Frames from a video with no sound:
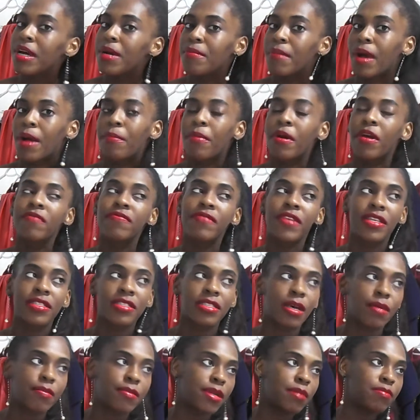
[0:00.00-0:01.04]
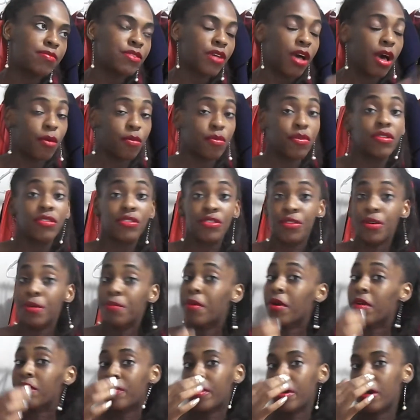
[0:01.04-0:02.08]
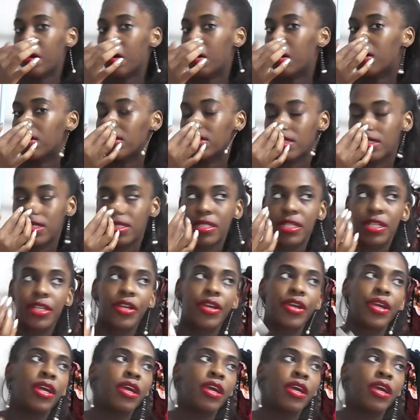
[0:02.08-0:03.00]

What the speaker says: My birthday's coming up, so I will do a birthday haul this year.